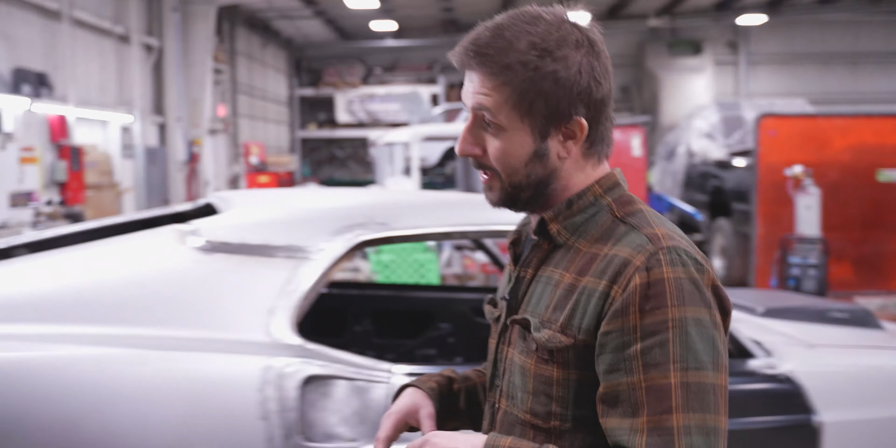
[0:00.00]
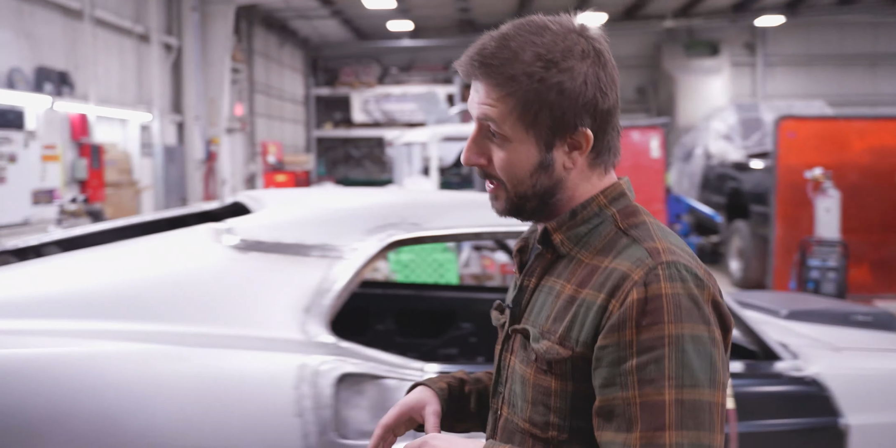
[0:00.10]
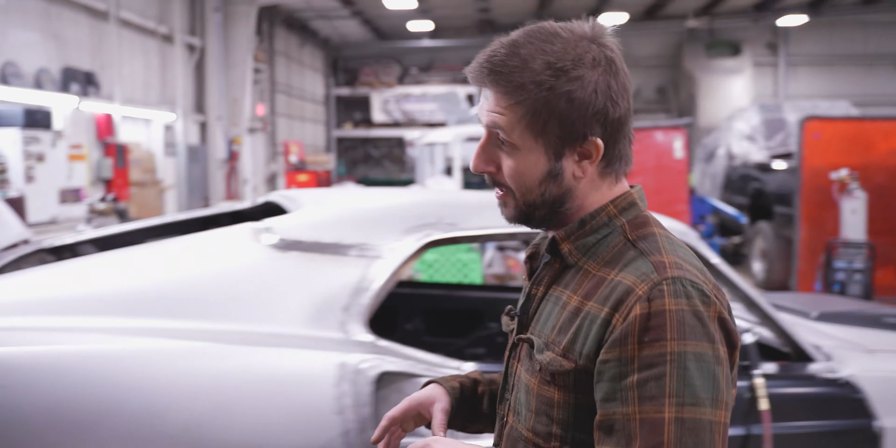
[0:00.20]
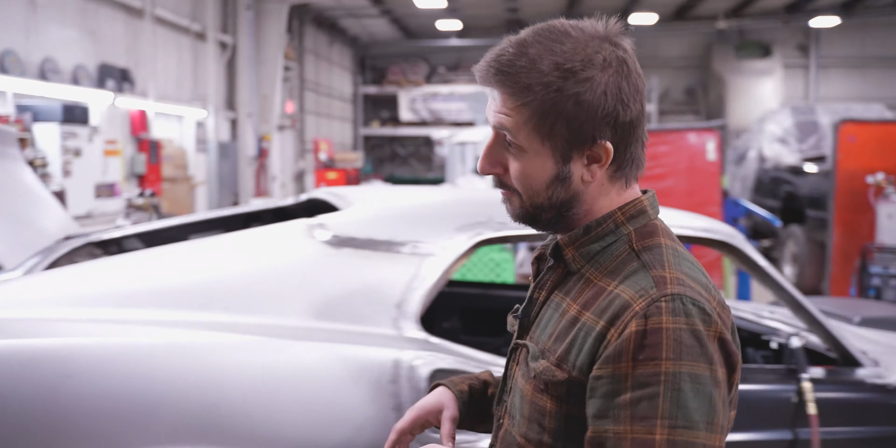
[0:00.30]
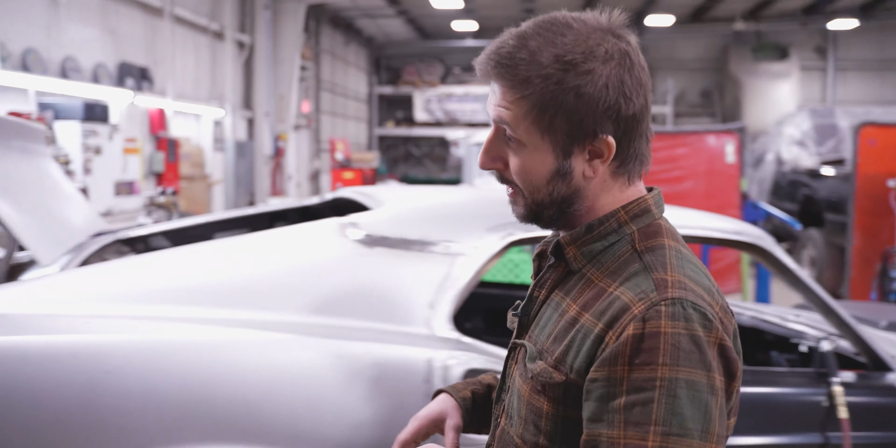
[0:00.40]

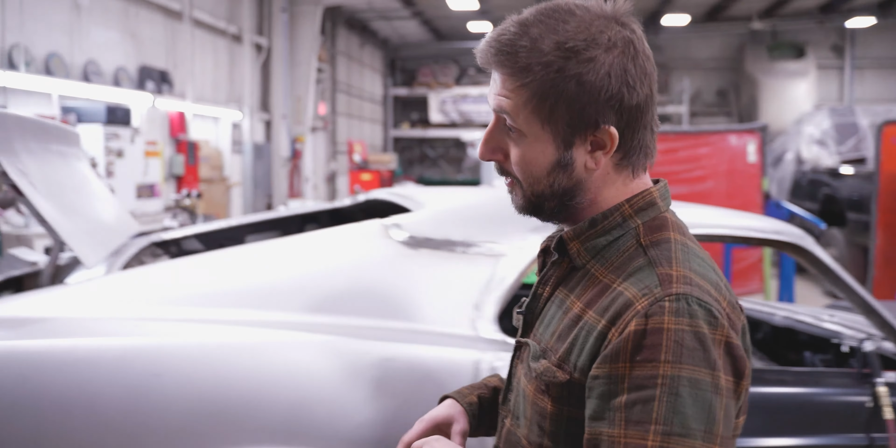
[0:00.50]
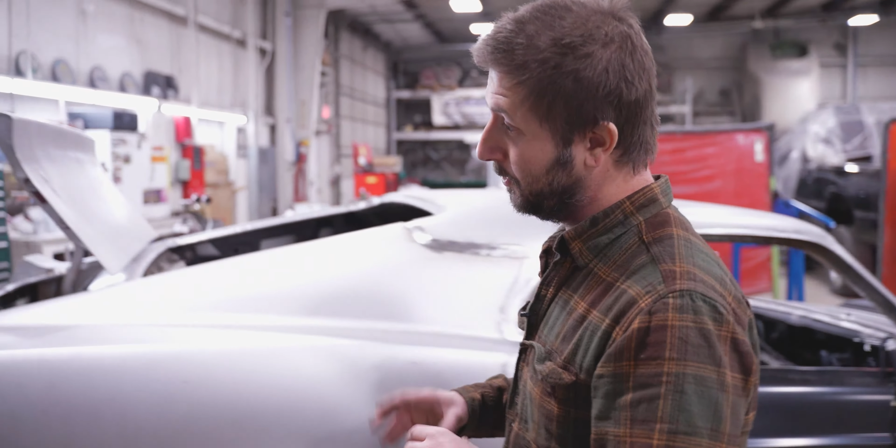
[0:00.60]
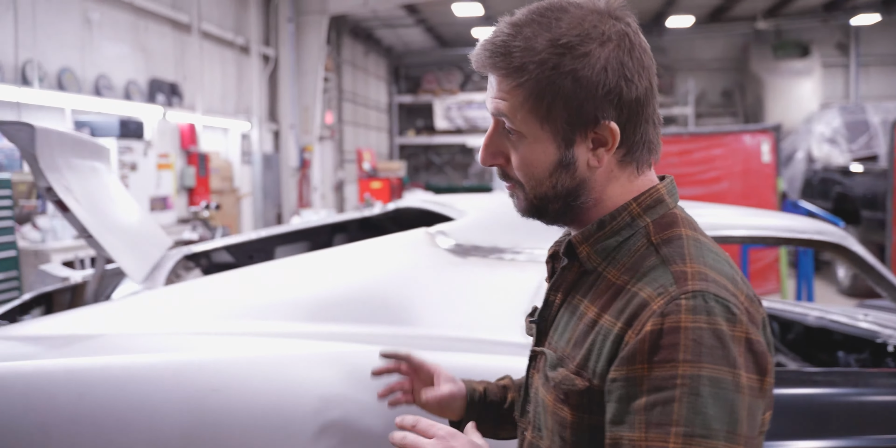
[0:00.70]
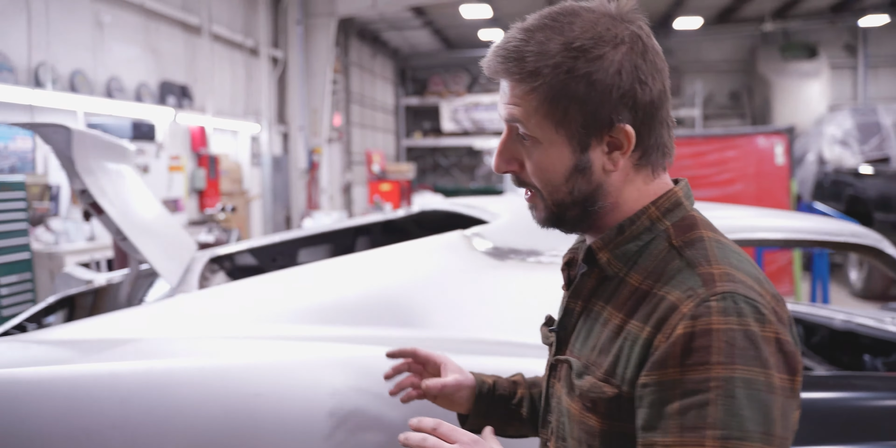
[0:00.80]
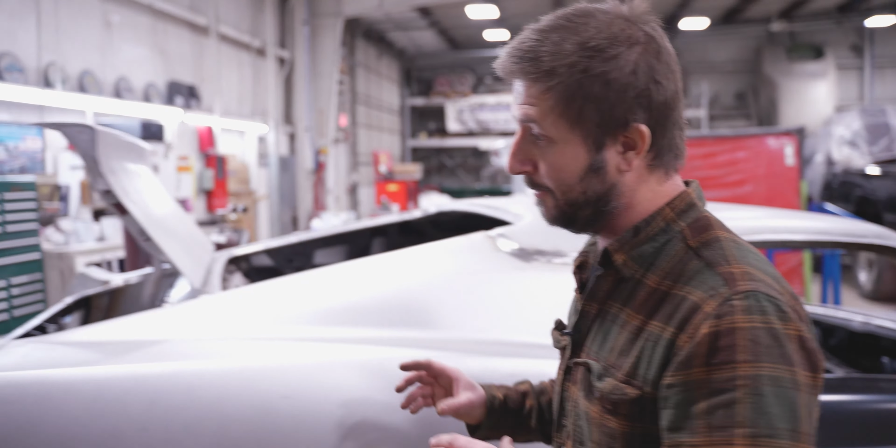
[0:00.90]
Like
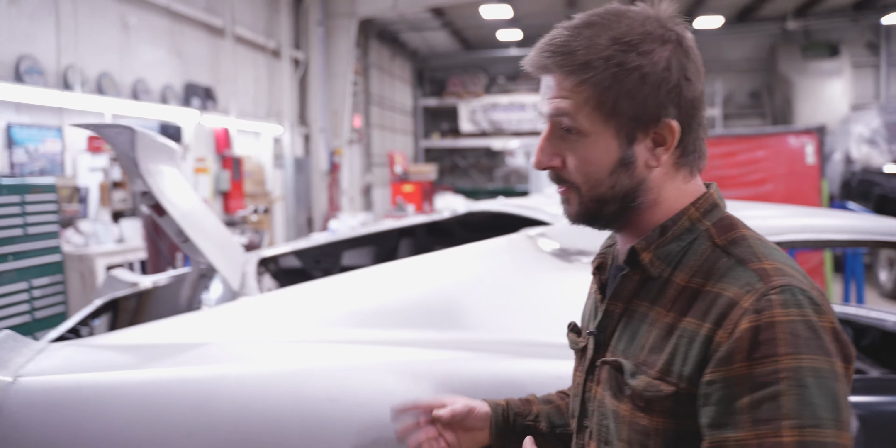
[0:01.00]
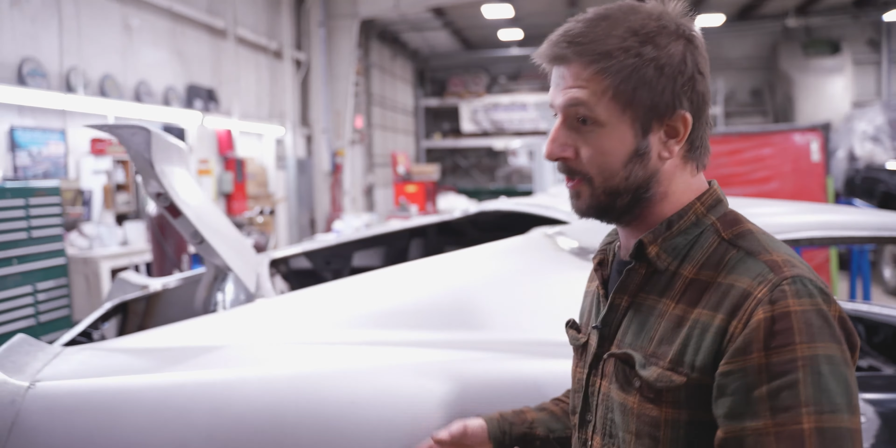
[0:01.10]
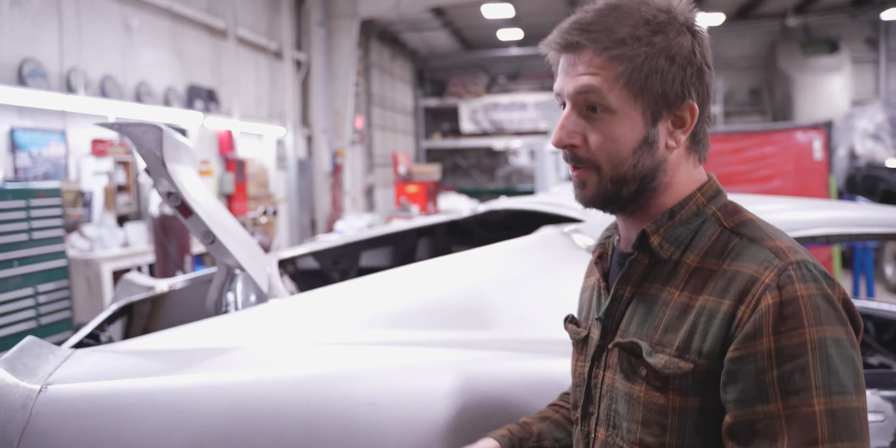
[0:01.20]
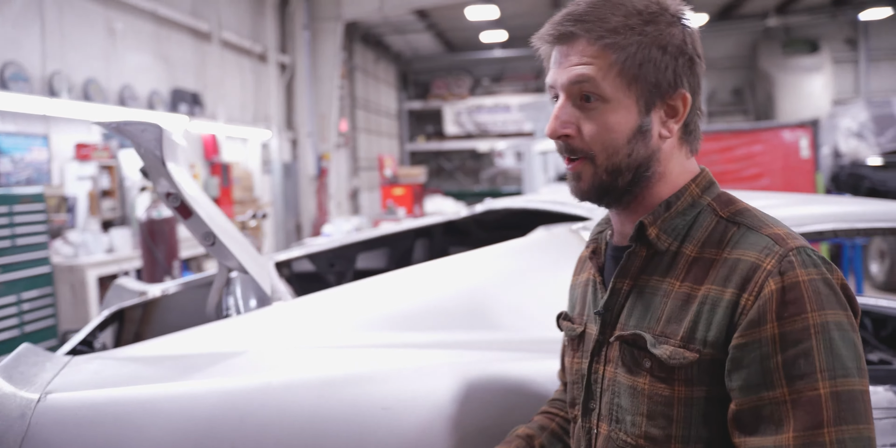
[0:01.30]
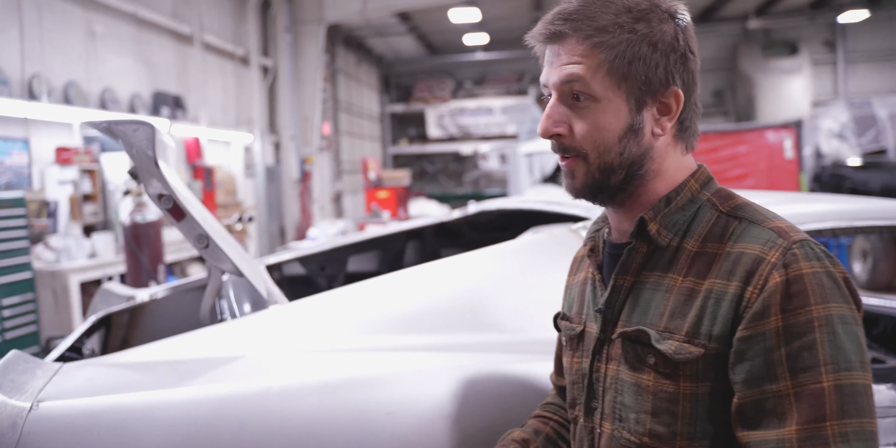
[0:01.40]
I
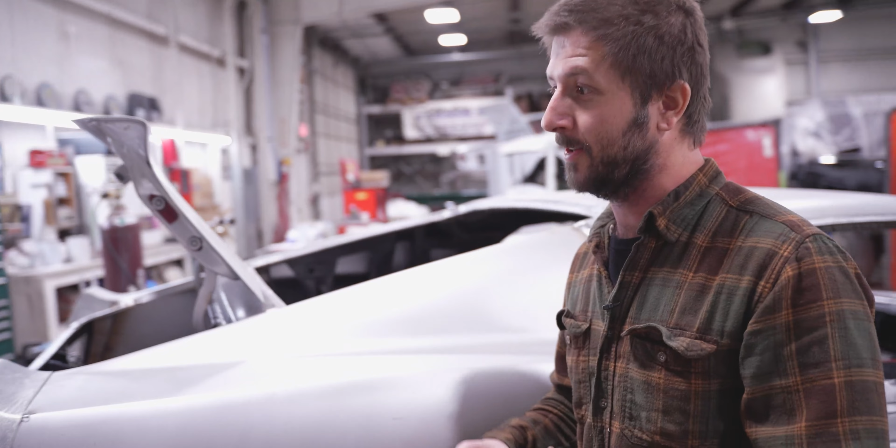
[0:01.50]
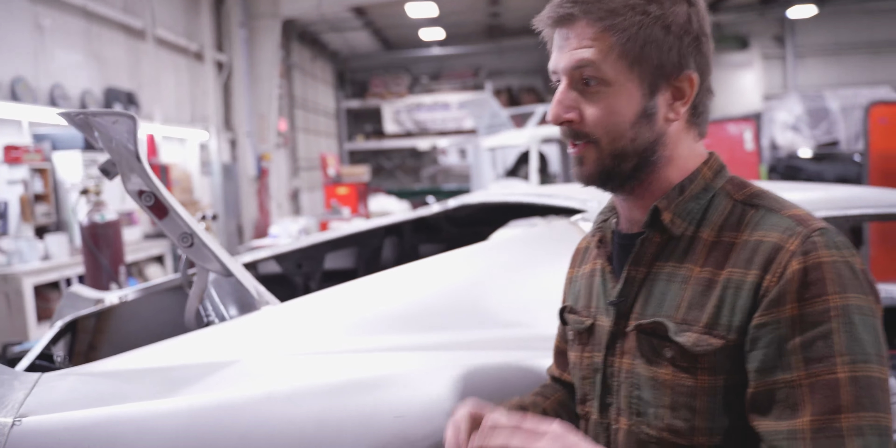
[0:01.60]
mentioned earlier,